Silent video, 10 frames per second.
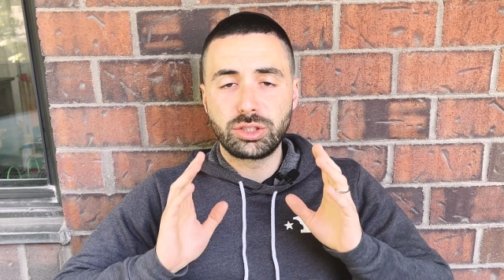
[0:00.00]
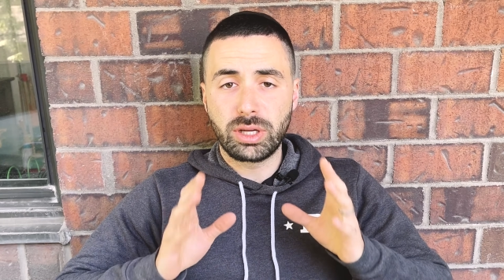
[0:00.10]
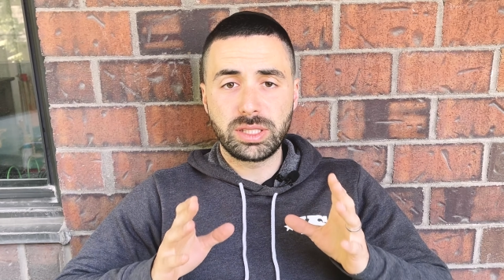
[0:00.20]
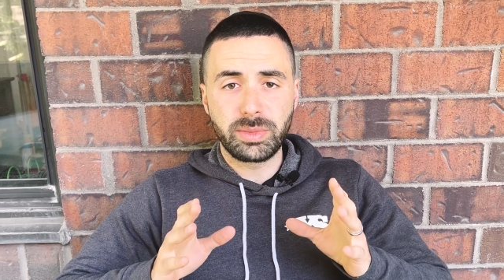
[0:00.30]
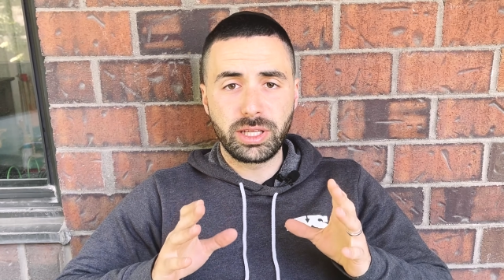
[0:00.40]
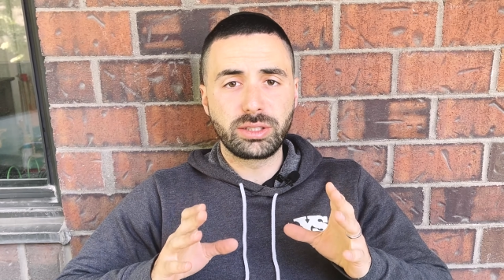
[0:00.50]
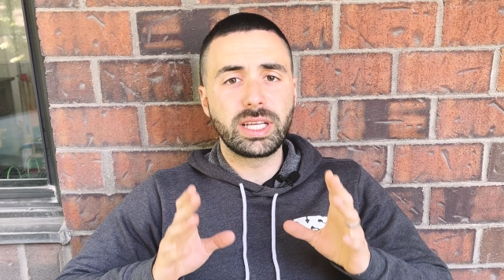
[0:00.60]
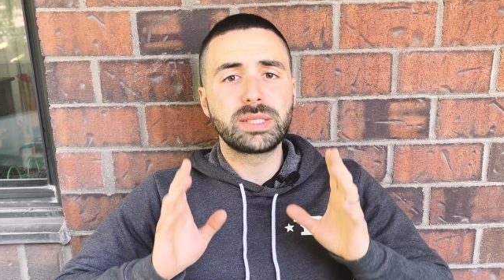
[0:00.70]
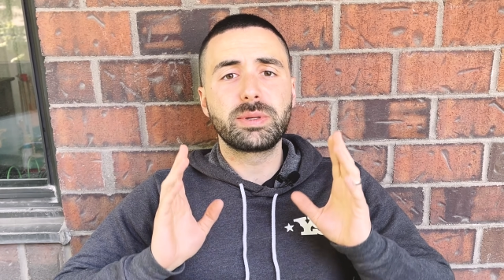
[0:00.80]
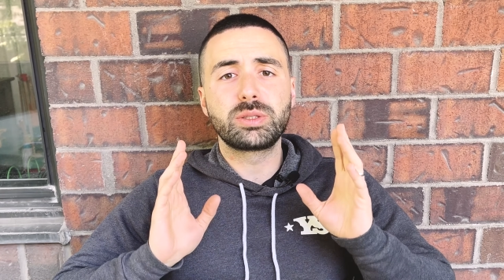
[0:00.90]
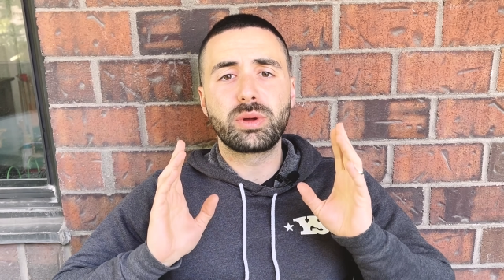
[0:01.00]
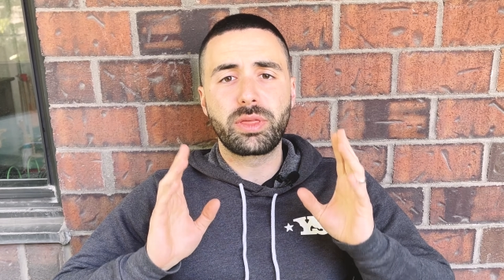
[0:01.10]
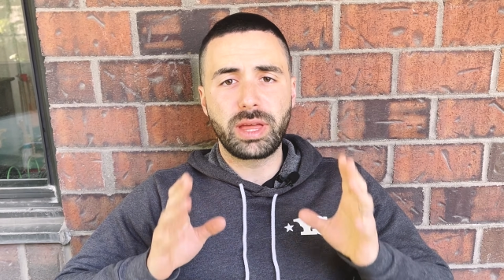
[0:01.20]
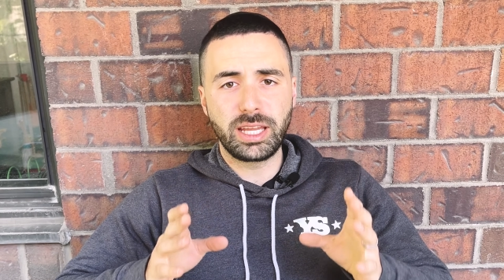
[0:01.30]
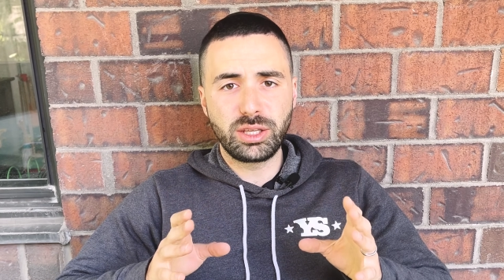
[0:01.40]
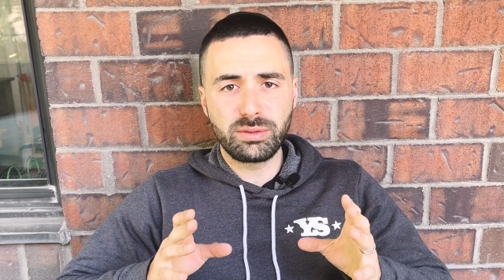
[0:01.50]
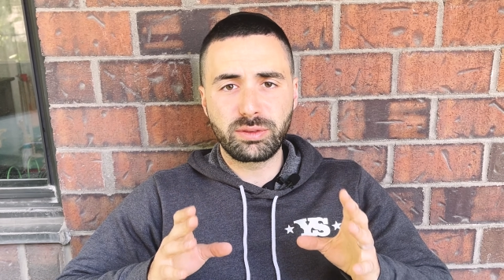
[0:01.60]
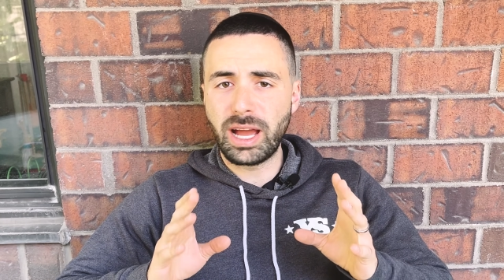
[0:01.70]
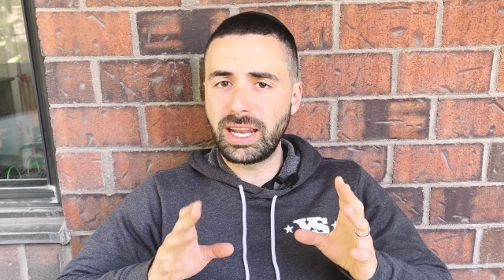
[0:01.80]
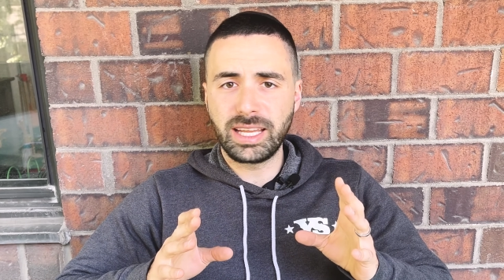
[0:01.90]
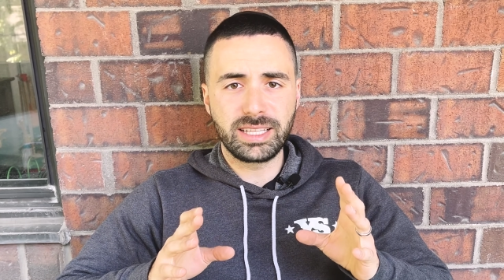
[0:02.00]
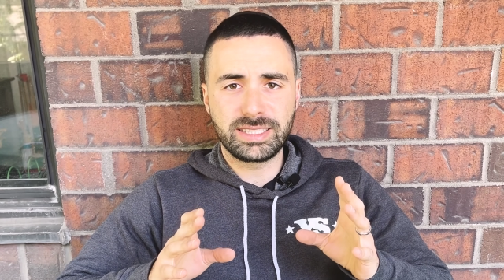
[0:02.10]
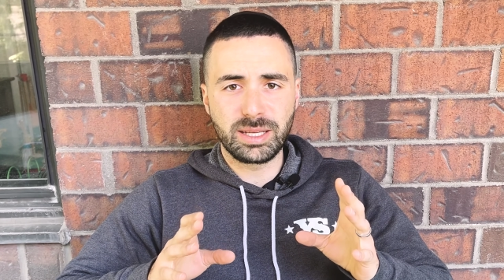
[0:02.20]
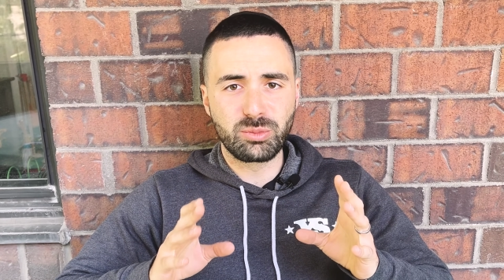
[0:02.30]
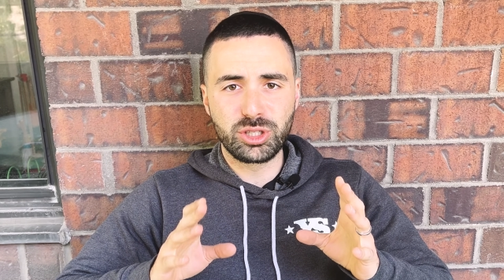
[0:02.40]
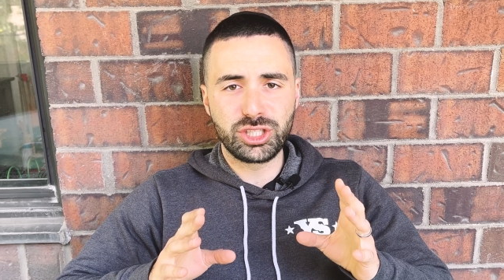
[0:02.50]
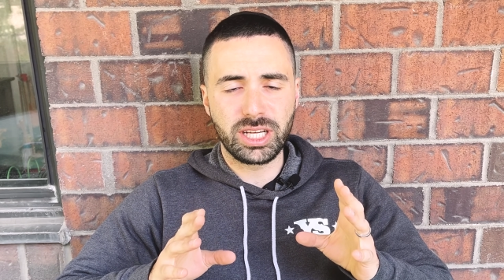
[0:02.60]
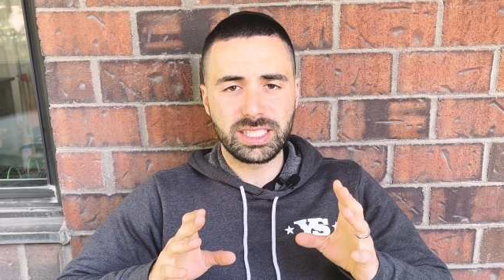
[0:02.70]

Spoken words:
Trust me, your taste buds will thank you for adding in some wood chunks